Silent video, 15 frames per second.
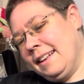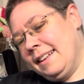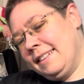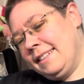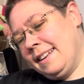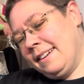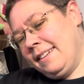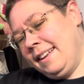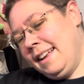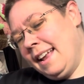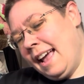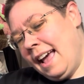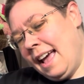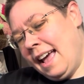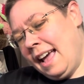So
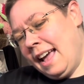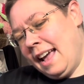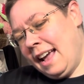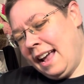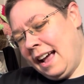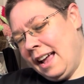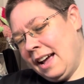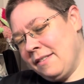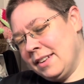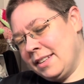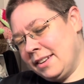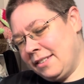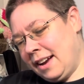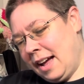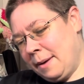yay, I have a
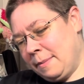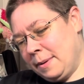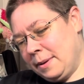scrap.